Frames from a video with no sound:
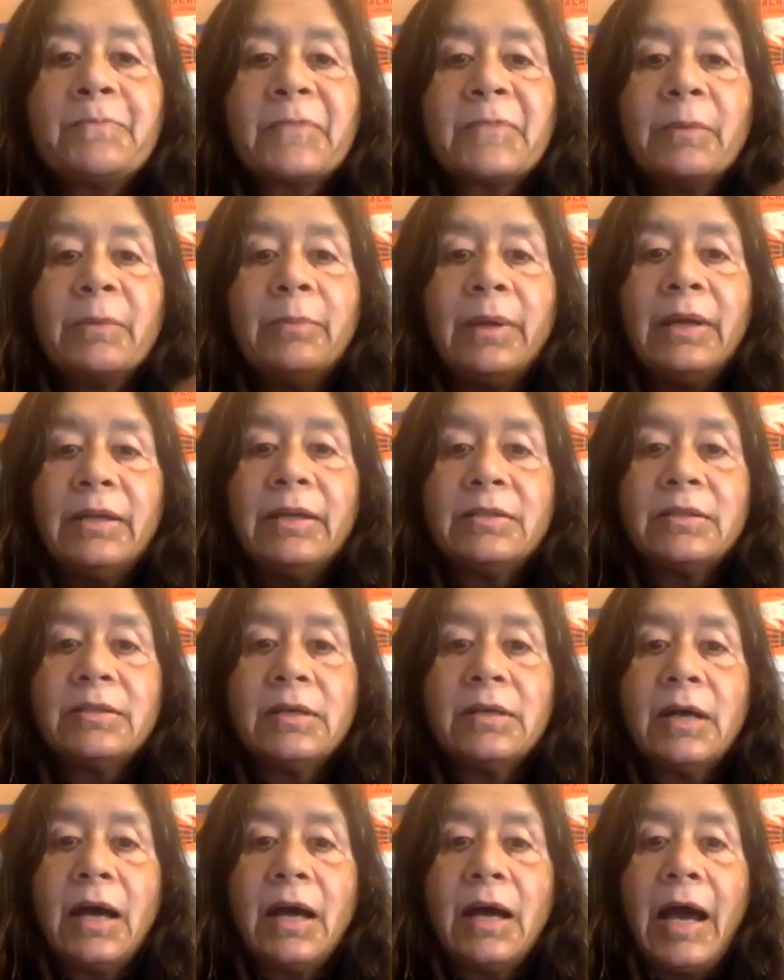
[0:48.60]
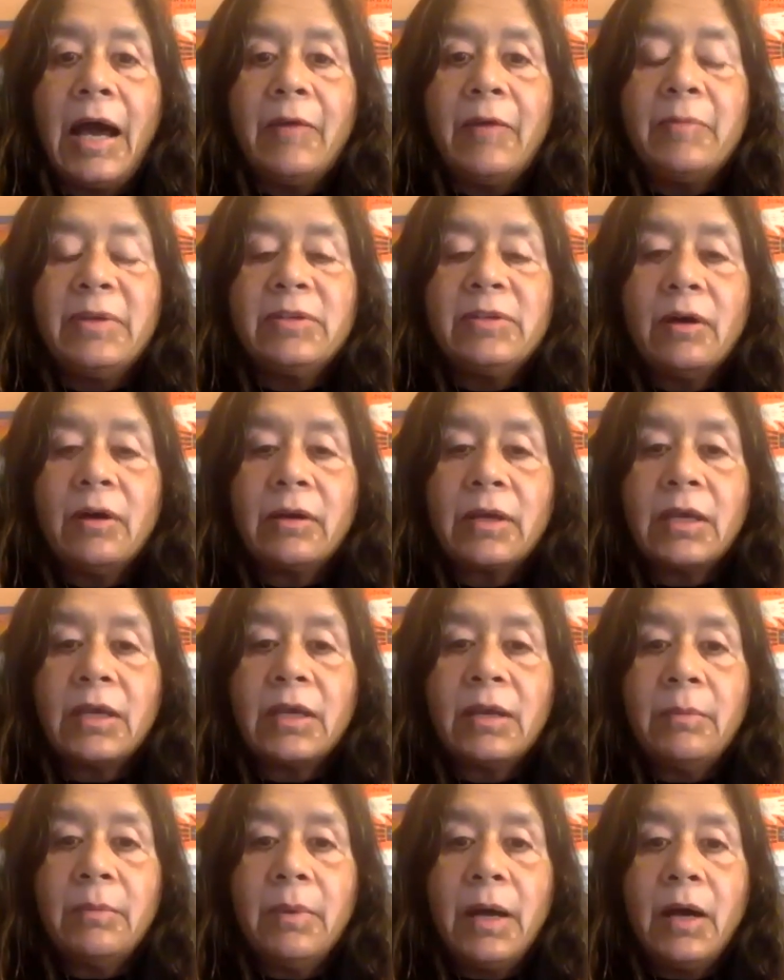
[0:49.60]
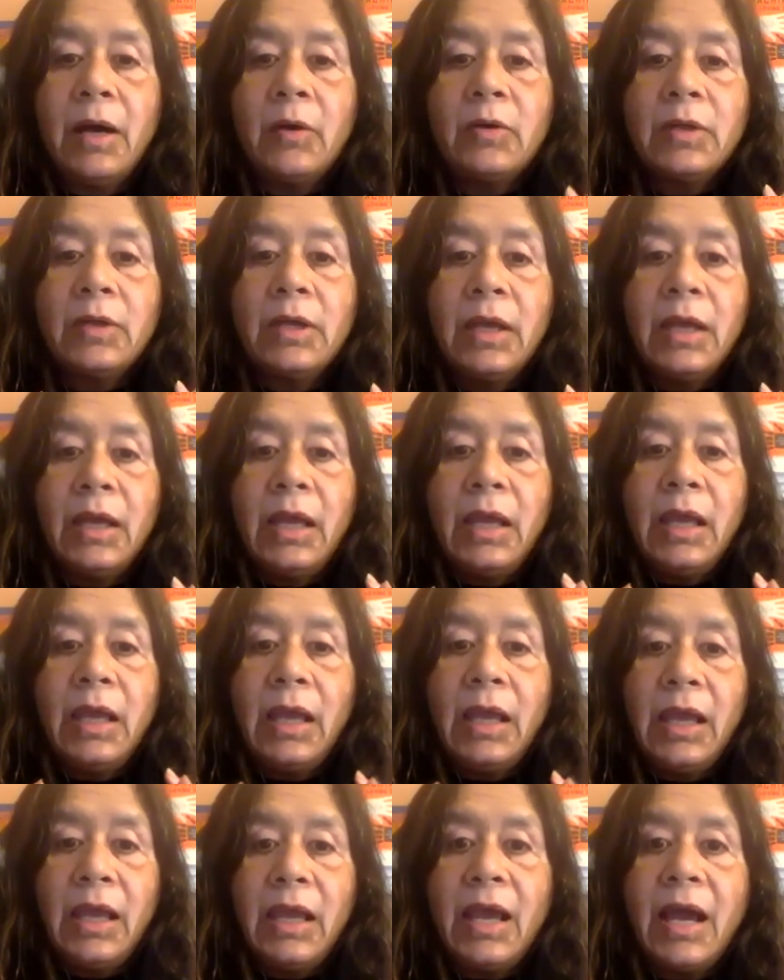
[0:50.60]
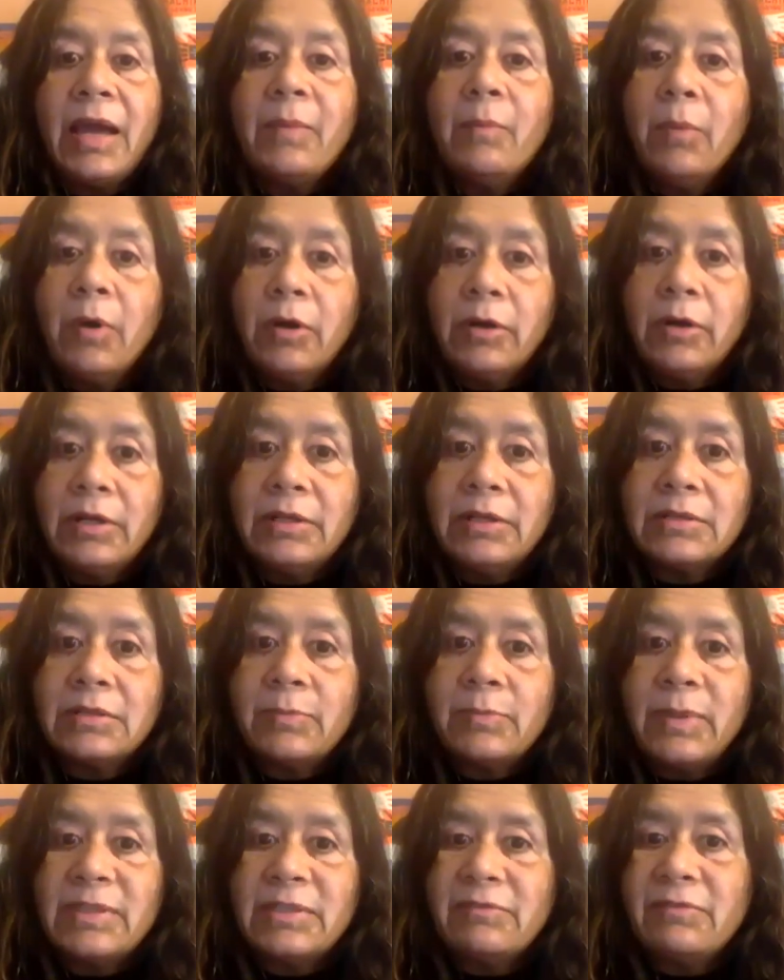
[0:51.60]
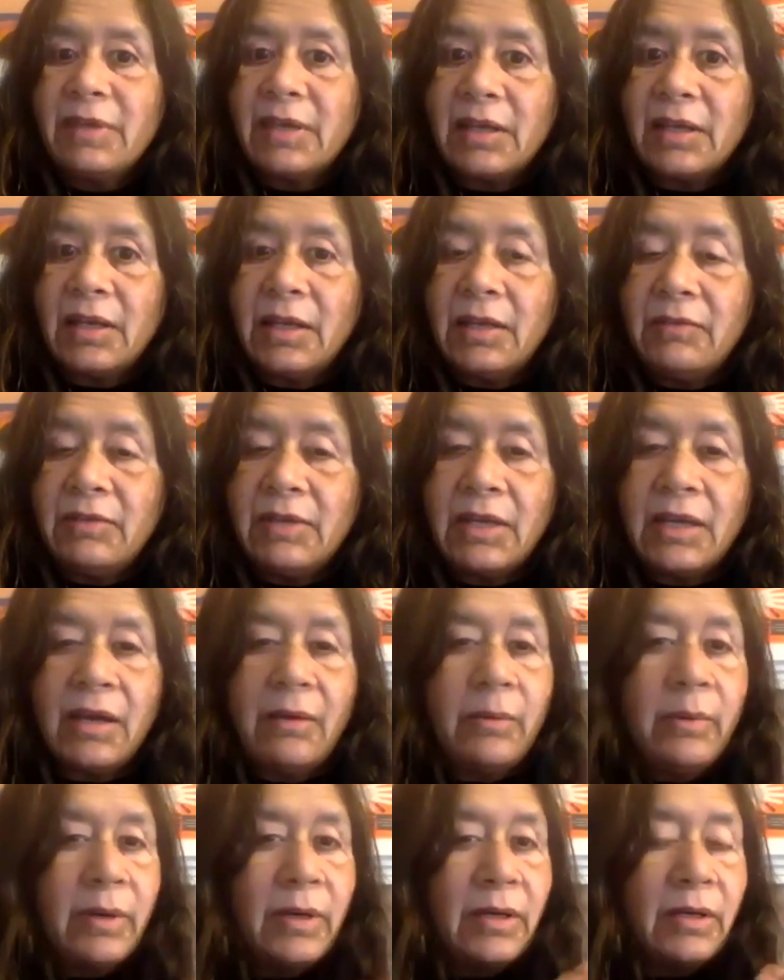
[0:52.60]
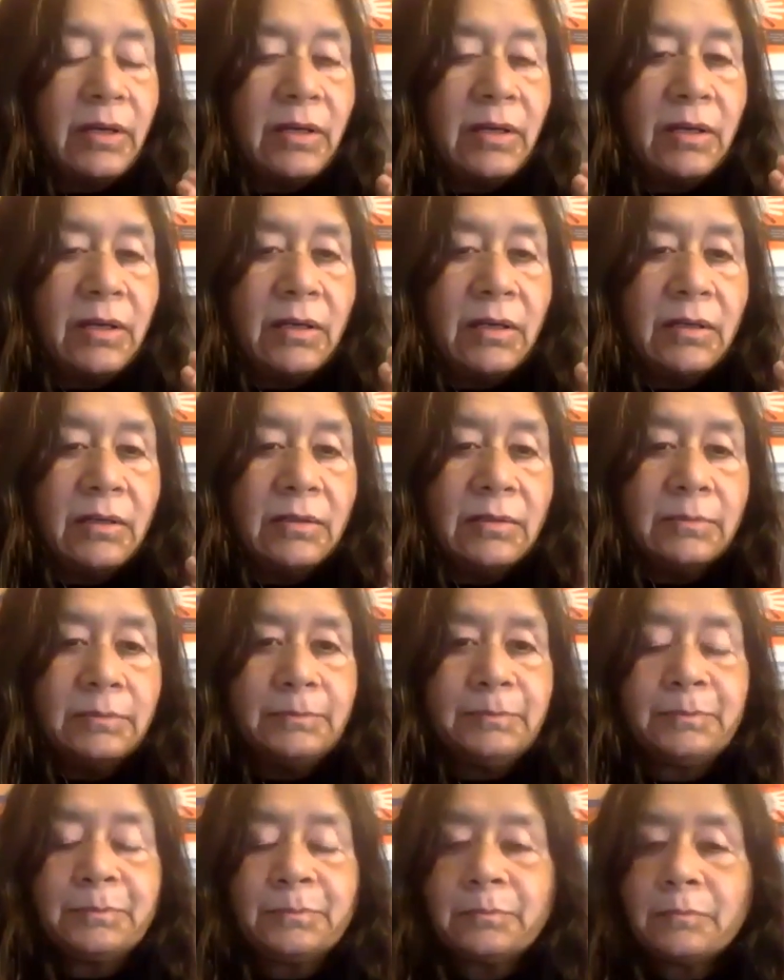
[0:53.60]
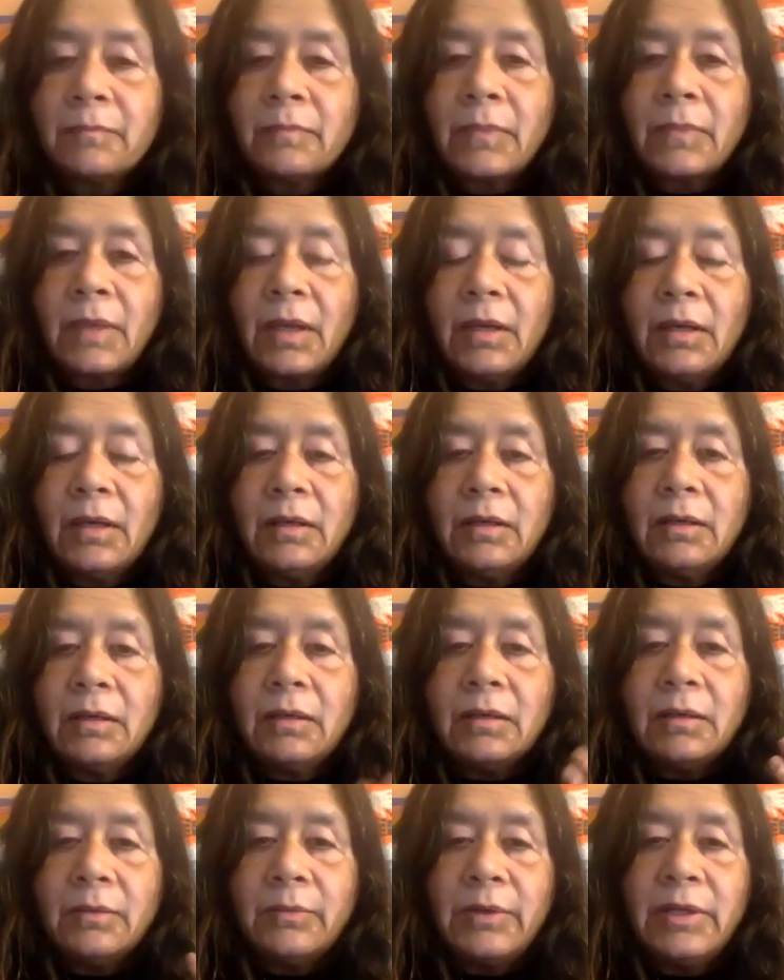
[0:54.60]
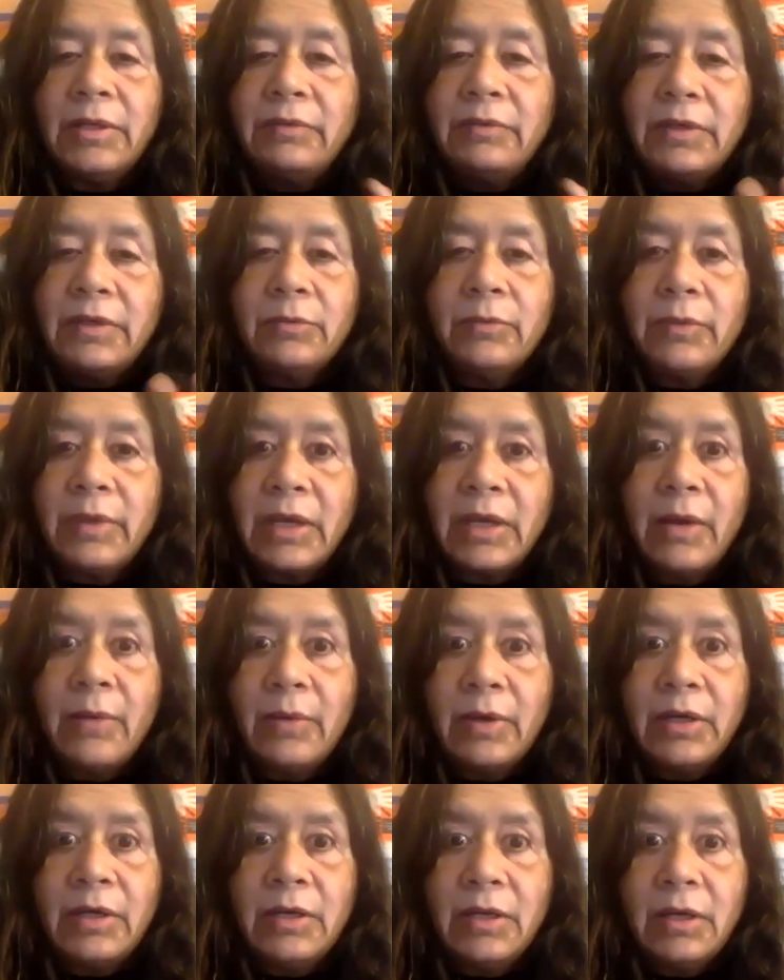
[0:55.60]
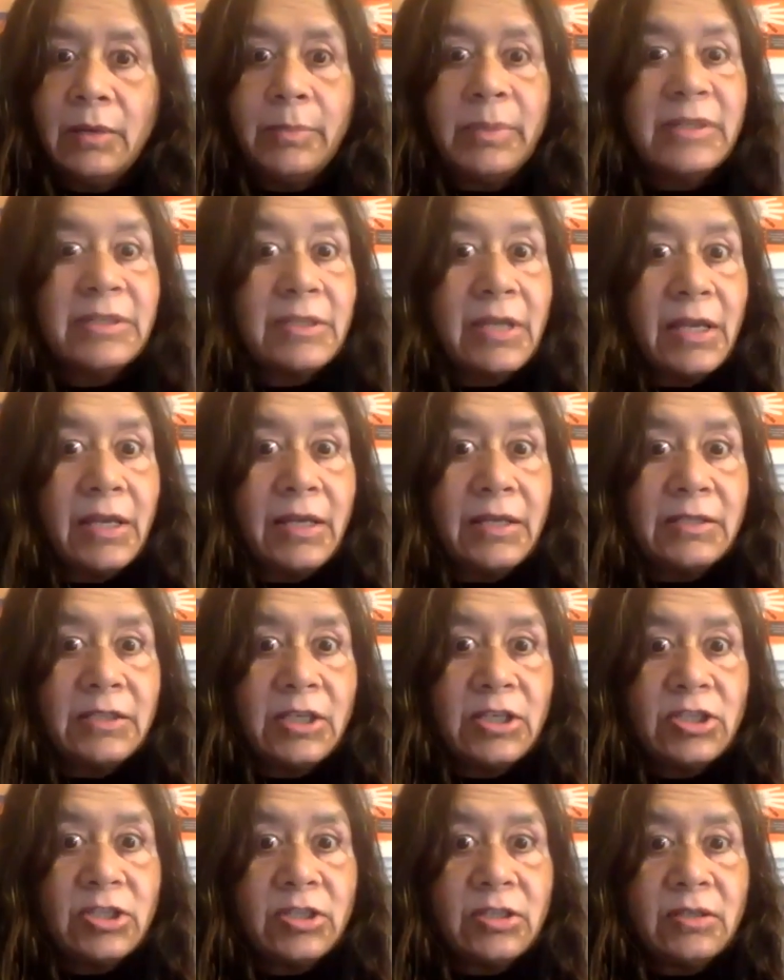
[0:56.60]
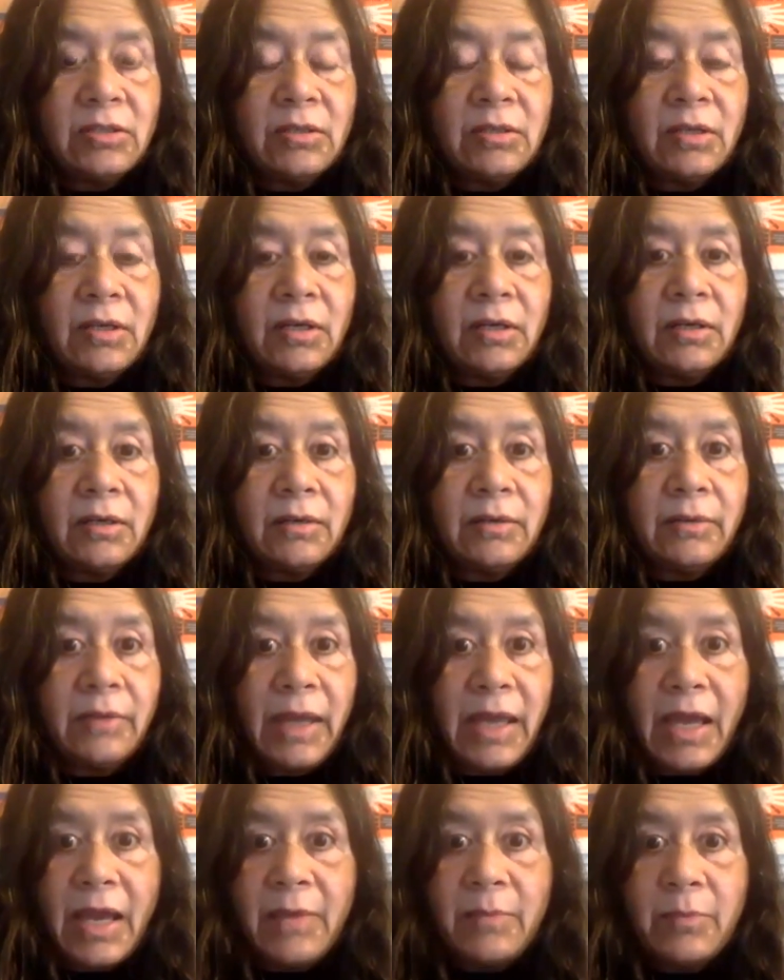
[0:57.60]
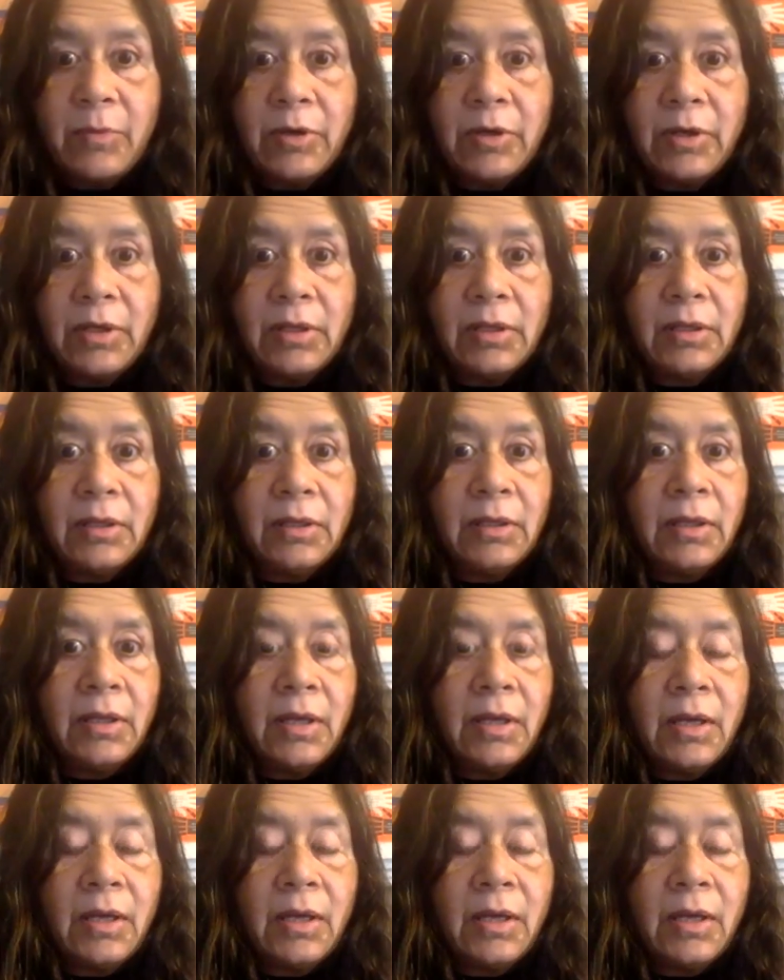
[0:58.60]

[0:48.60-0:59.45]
But I've been talking about AI models. Specifically, we covered, what did we do? We covered personalization AI model.